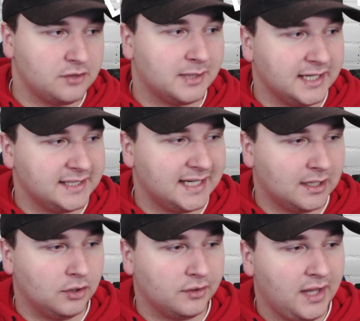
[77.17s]
we're going to take a
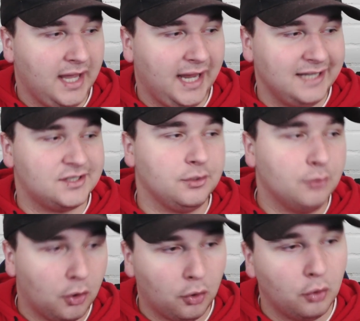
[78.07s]
look
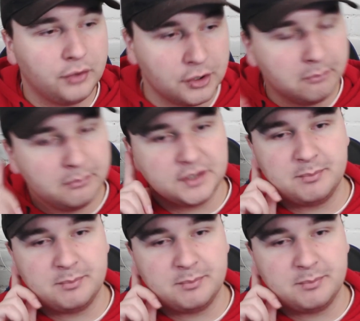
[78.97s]
into all the numbers